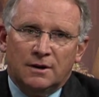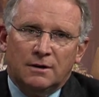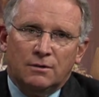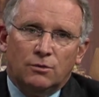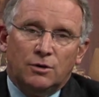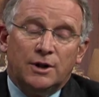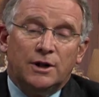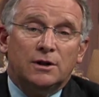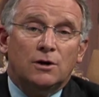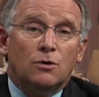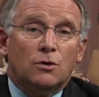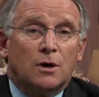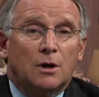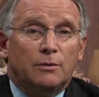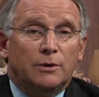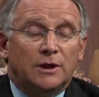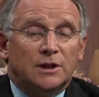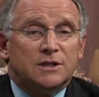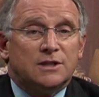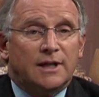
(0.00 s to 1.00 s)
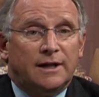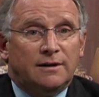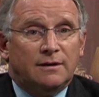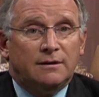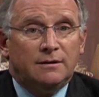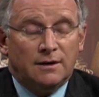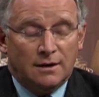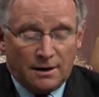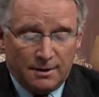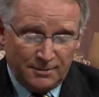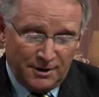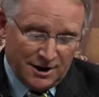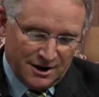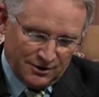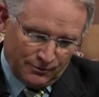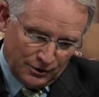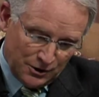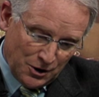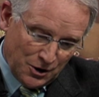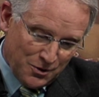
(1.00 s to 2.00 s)
We'll then go to our we'll
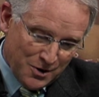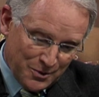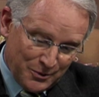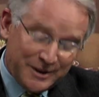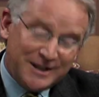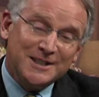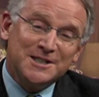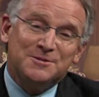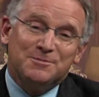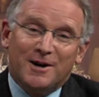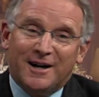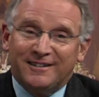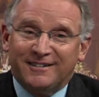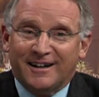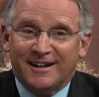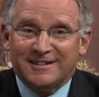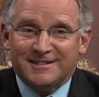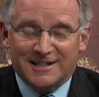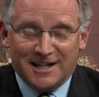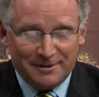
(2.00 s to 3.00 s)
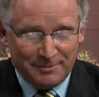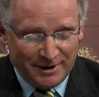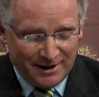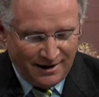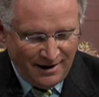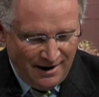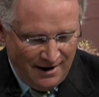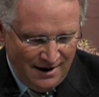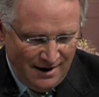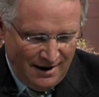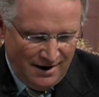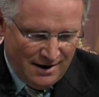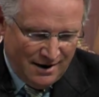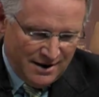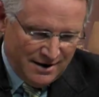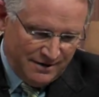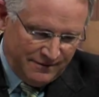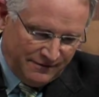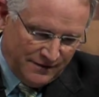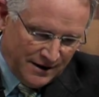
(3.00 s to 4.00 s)
go to our weekly spotlight segment.
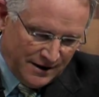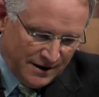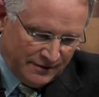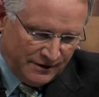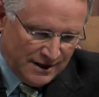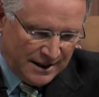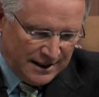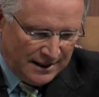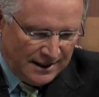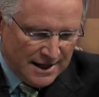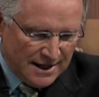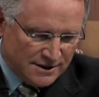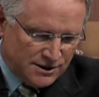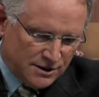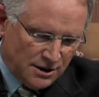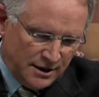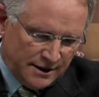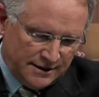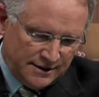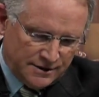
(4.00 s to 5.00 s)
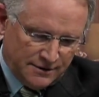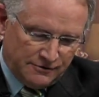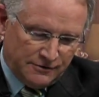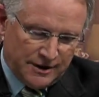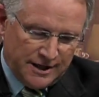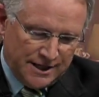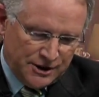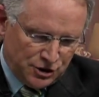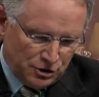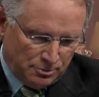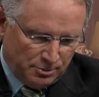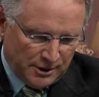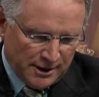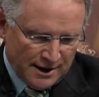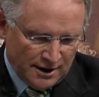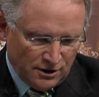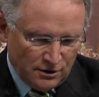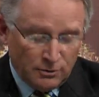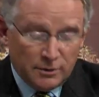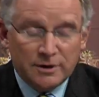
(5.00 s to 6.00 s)
I've got a guest on. He's a financial
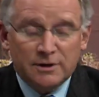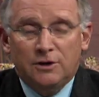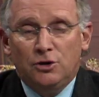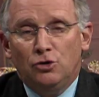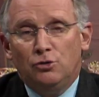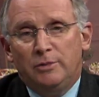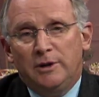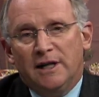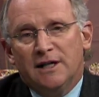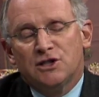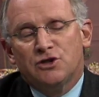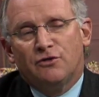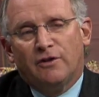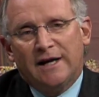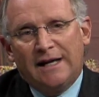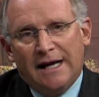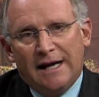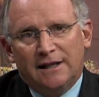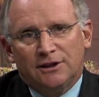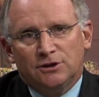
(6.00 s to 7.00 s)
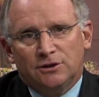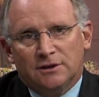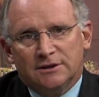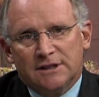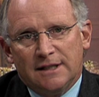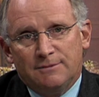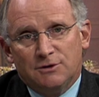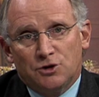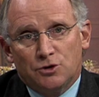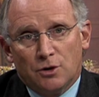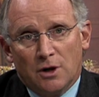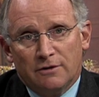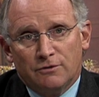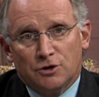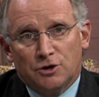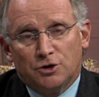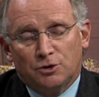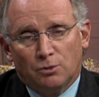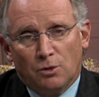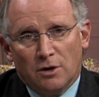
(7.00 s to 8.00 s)
planner with UBS Financial. His name is
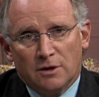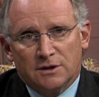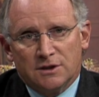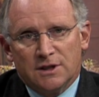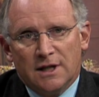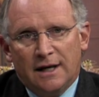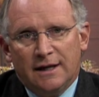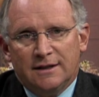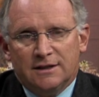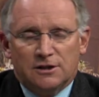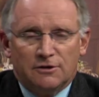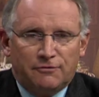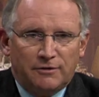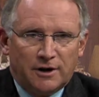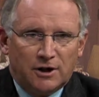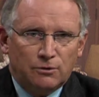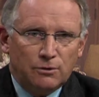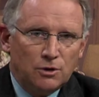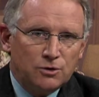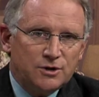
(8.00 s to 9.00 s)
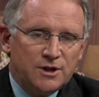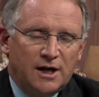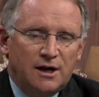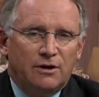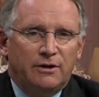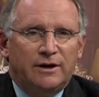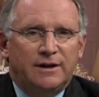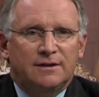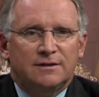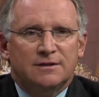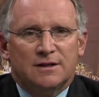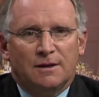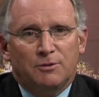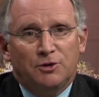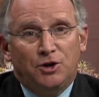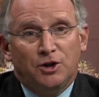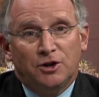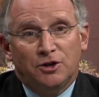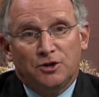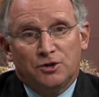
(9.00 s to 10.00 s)
Trevor Schwartz. He's a fellow Rotarian,
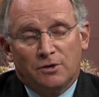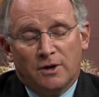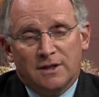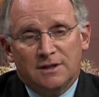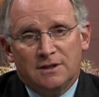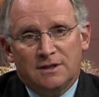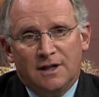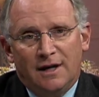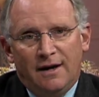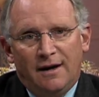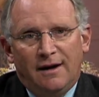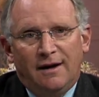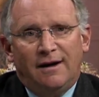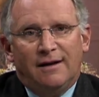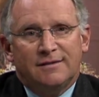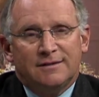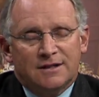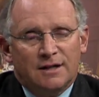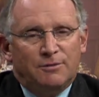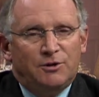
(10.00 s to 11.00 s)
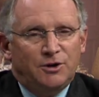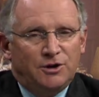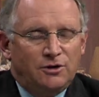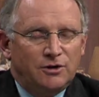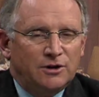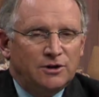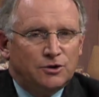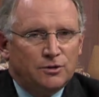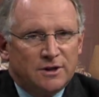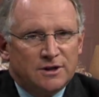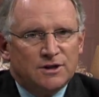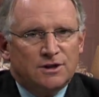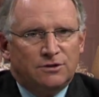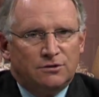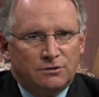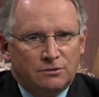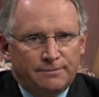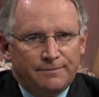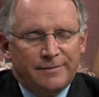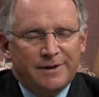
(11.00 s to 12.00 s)
someone you can trust, and someone you can trust
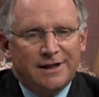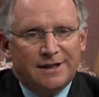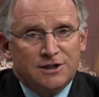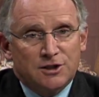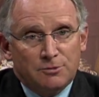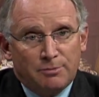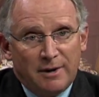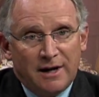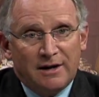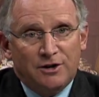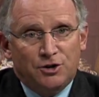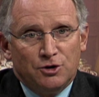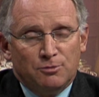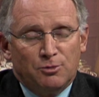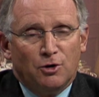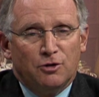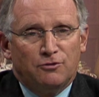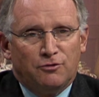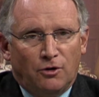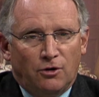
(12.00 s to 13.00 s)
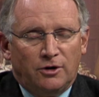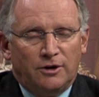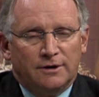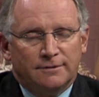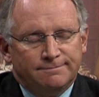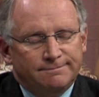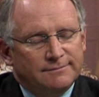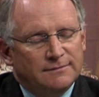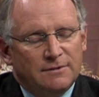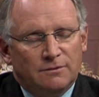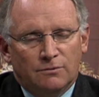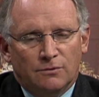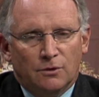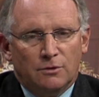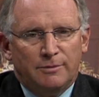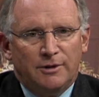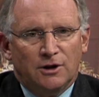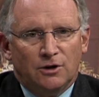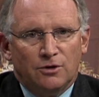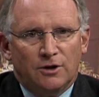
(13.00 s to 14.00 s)
to expand your portfolio.
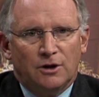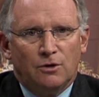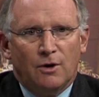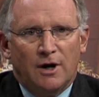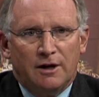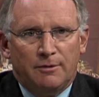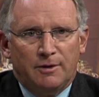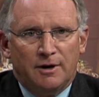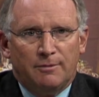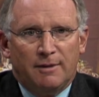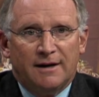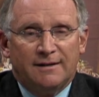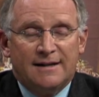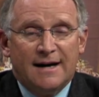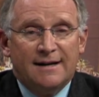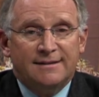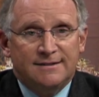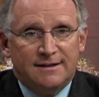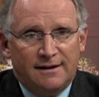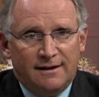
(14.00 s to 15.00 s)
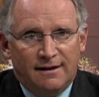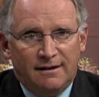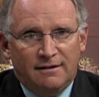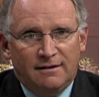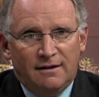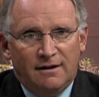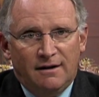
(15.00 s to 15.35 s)
We'll be learning quite a bit about that today.